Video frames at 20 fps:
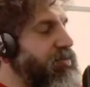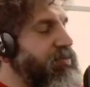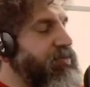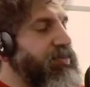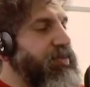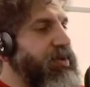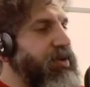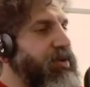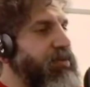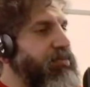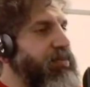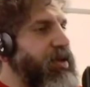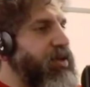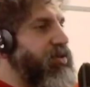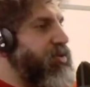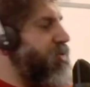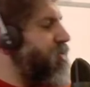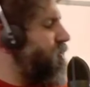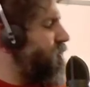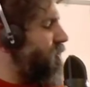
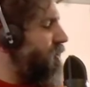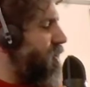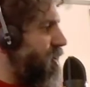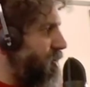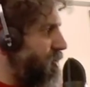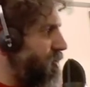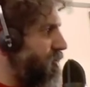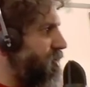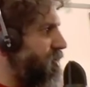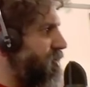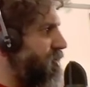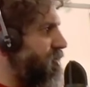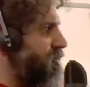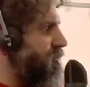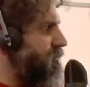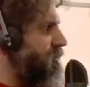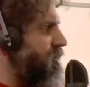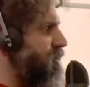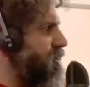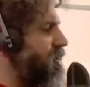inventors house,
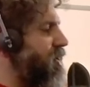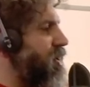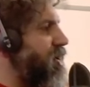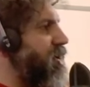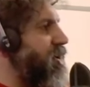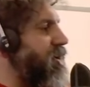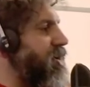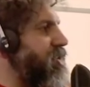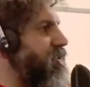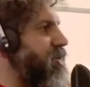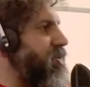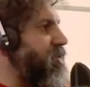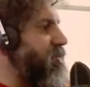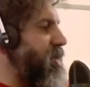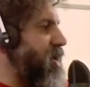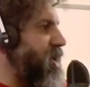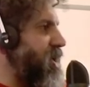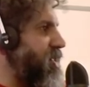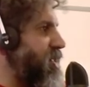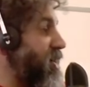the
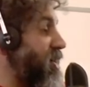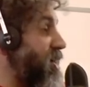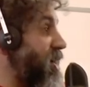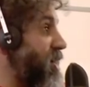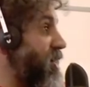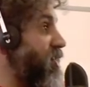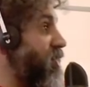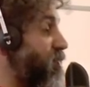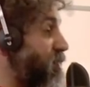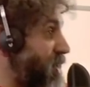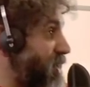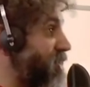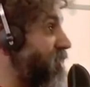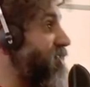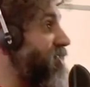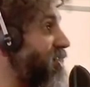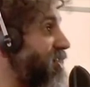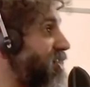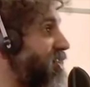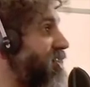making the hackerspace
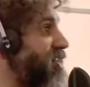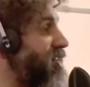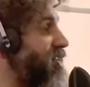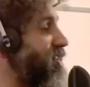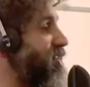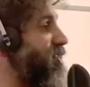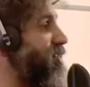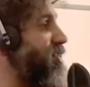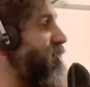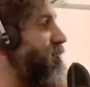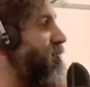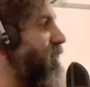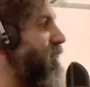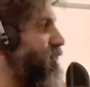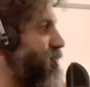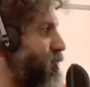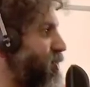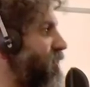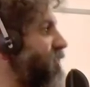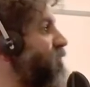
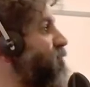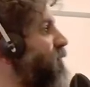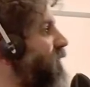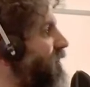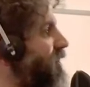passport in Spanish.